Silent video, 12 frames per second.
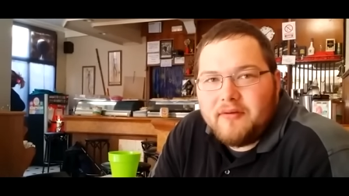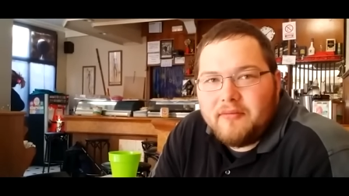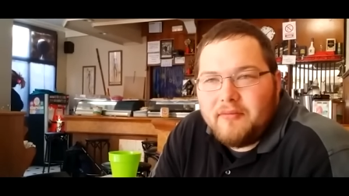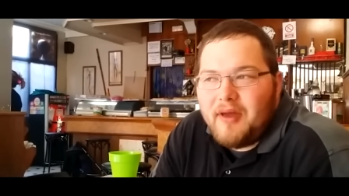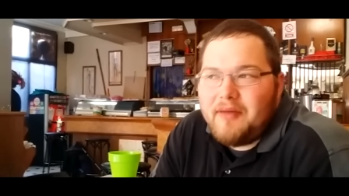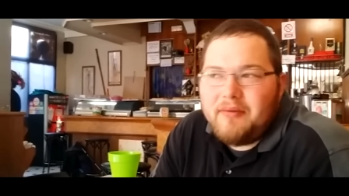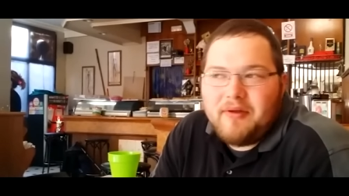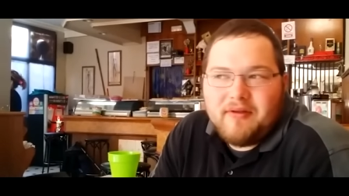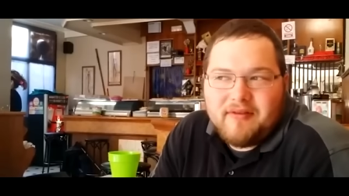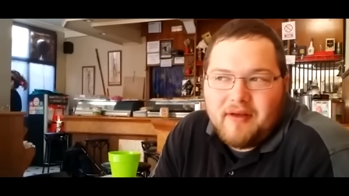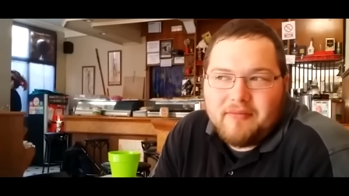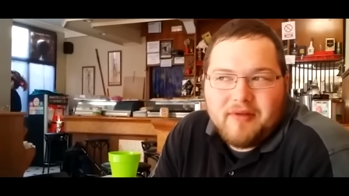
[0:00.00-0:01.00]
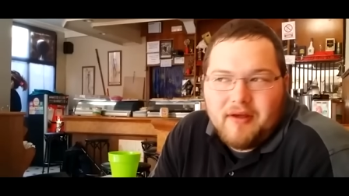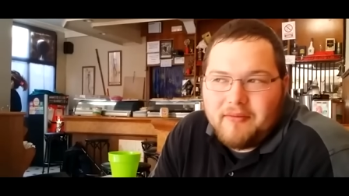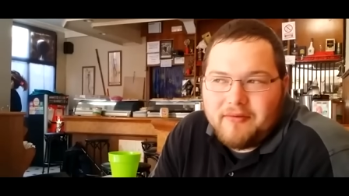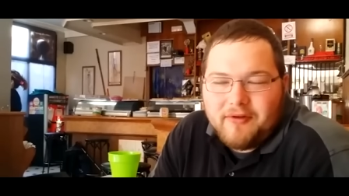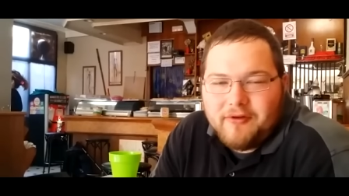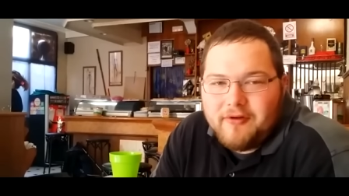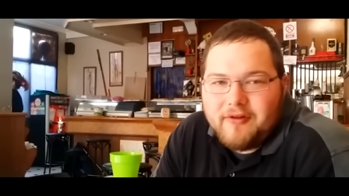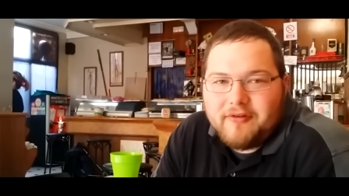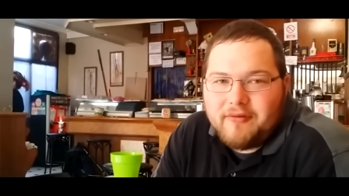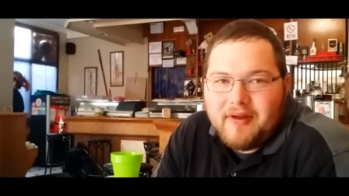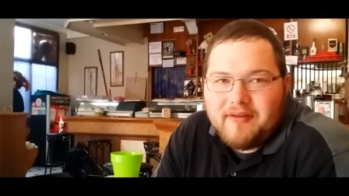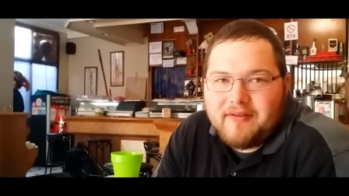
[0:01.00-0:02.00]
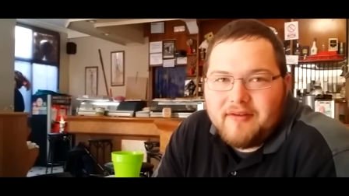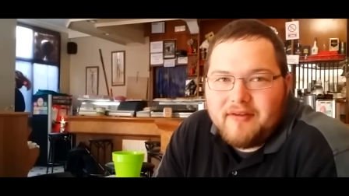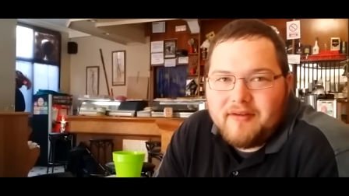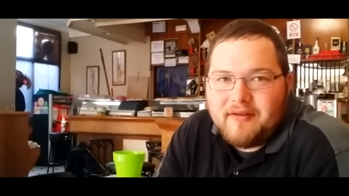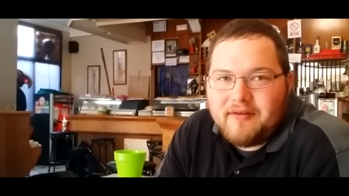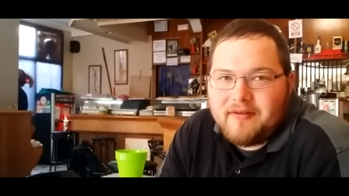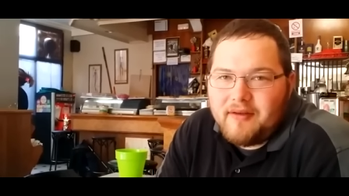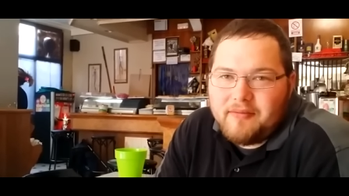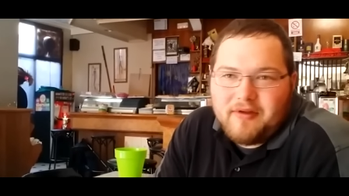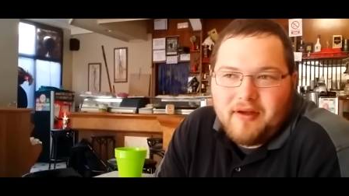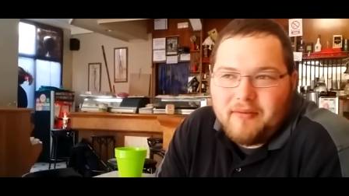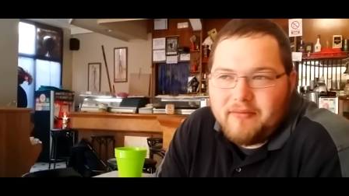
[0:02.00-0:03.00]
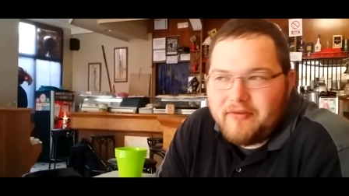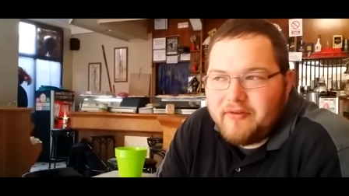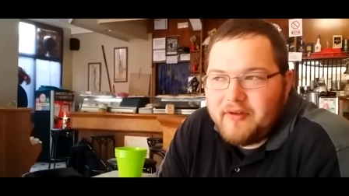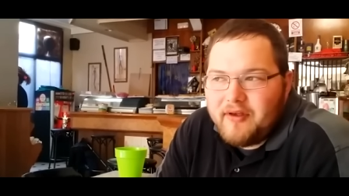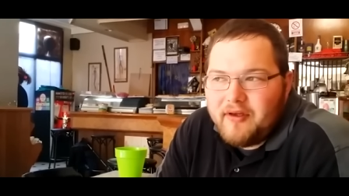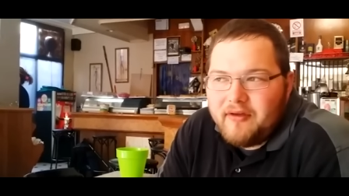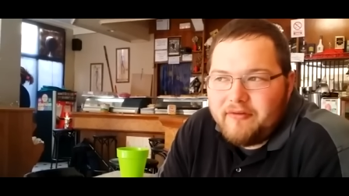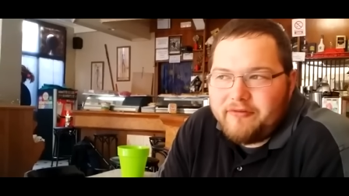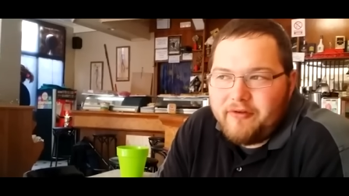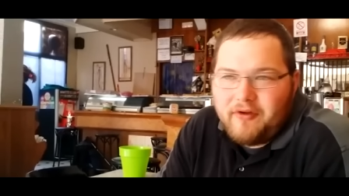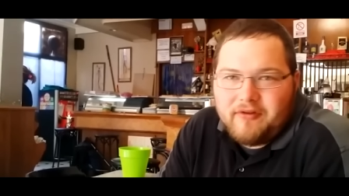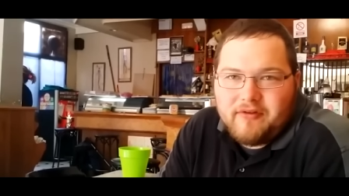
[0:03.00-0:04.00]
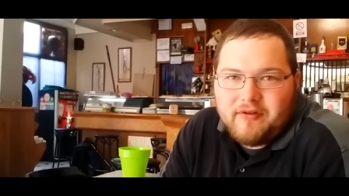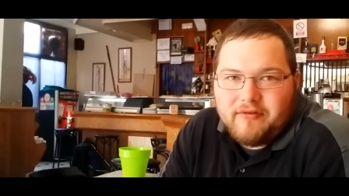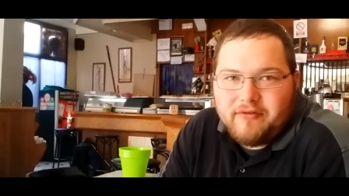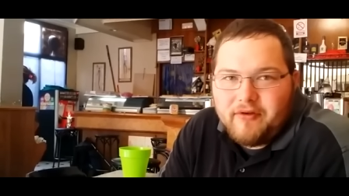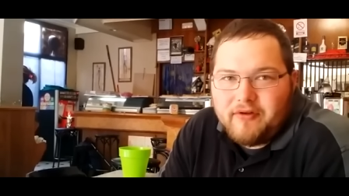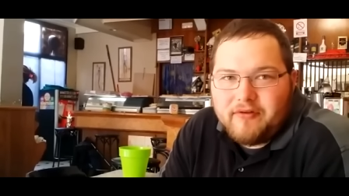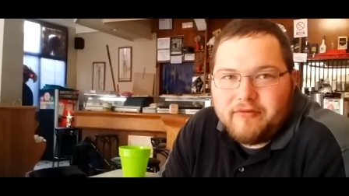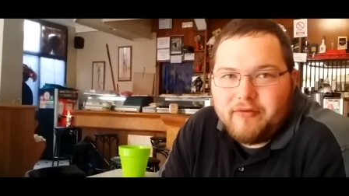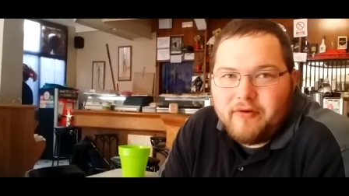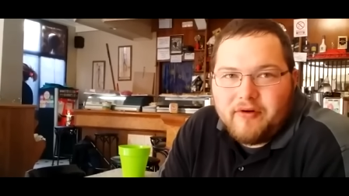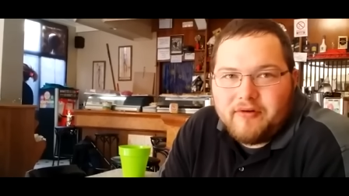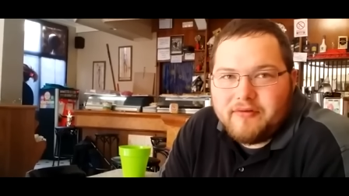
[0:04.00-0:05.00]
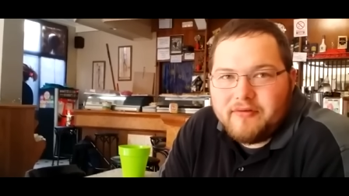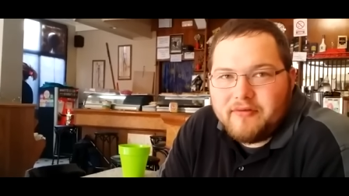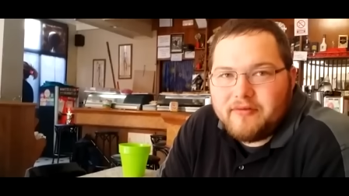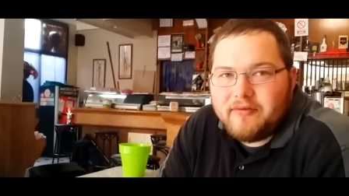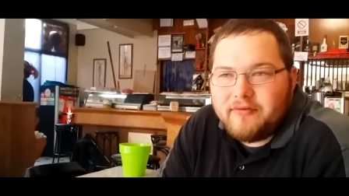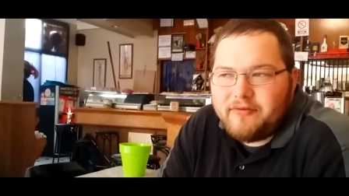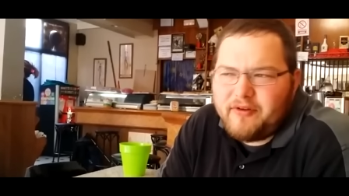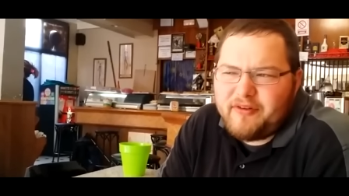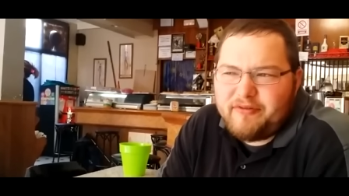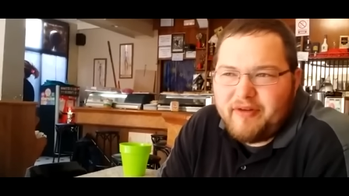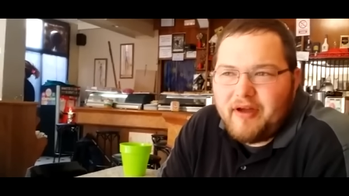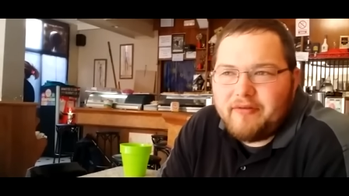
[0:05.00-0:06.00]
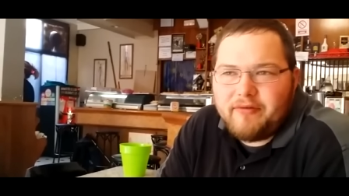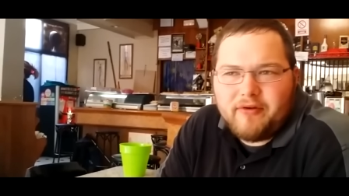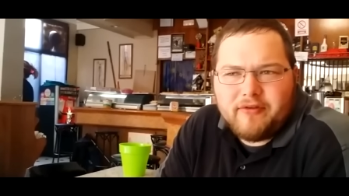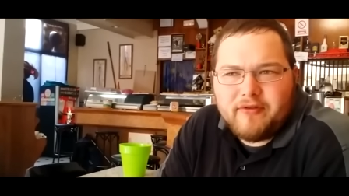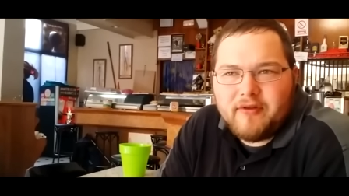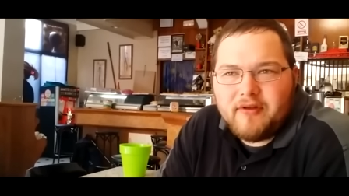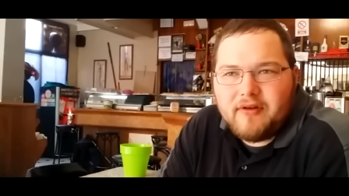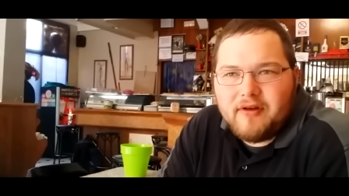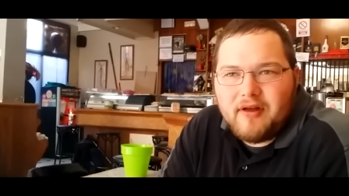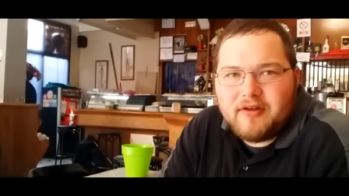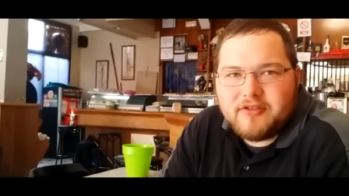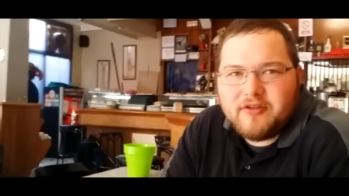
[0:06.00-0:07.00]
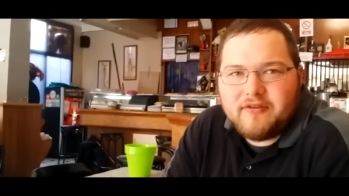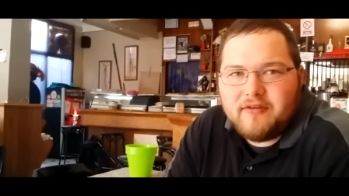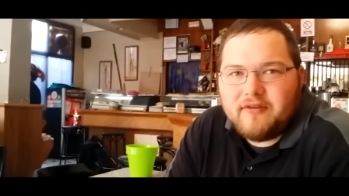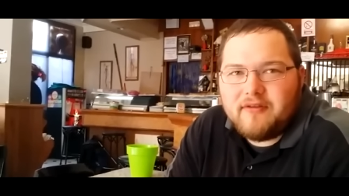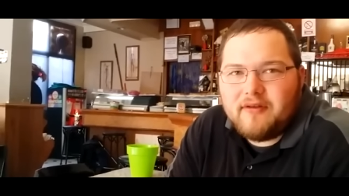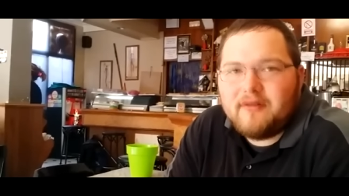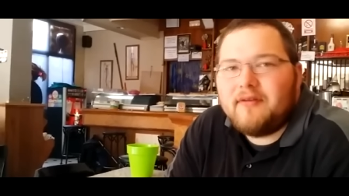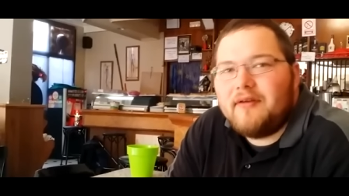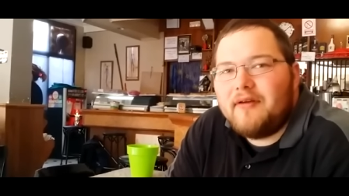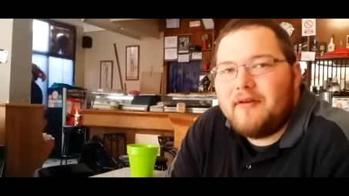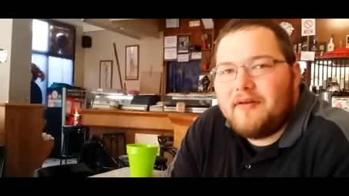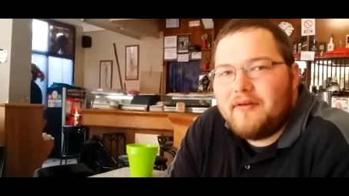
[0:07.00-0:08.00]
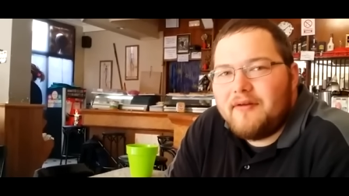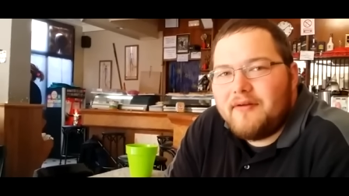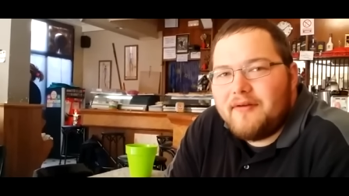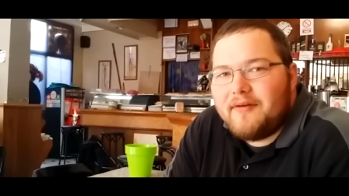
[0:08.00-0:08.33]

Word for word: That's Maybe amazing. sometimes only 20, sometimes 30, 30 Yeah, that's amazing. Amazing.